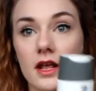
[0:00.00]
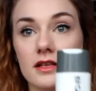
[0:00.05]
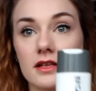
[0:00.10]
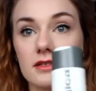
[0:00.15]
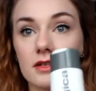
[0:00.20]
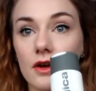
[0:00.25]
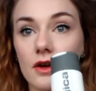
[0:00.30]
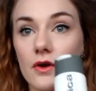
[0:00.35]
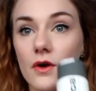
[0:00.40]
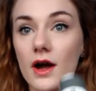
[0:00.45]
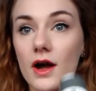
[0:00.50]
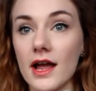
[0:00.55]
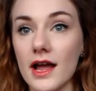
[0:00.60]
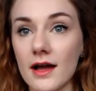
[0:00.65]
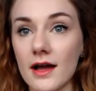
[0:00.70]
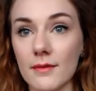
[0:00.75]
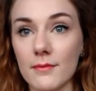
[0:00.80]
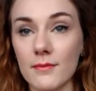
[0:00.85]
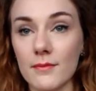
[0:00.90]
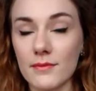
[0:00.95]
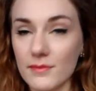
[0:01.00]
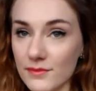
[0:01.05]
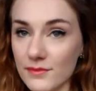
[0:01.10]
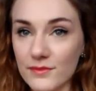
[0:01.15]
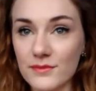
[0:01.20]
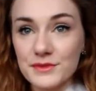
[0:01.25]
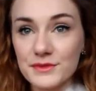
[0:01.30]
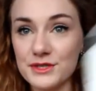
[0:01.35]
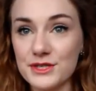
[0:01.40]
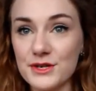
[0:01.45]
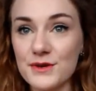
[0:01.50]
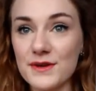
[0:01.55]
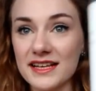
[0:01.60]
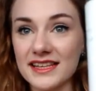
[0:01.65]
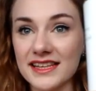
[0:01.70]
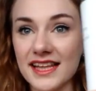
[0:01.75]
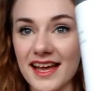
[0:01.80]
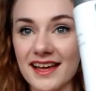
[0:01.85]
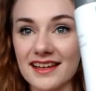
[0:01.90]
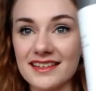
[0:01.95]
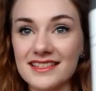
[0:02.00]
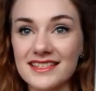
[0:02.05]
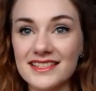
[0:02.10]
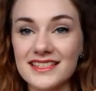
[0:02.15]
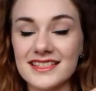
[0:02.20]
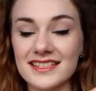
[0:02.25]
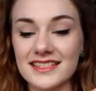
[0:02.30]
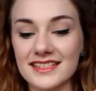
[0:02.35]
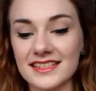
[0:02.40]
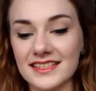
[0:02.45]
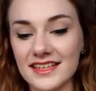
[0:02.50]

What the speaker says: So I am doing that.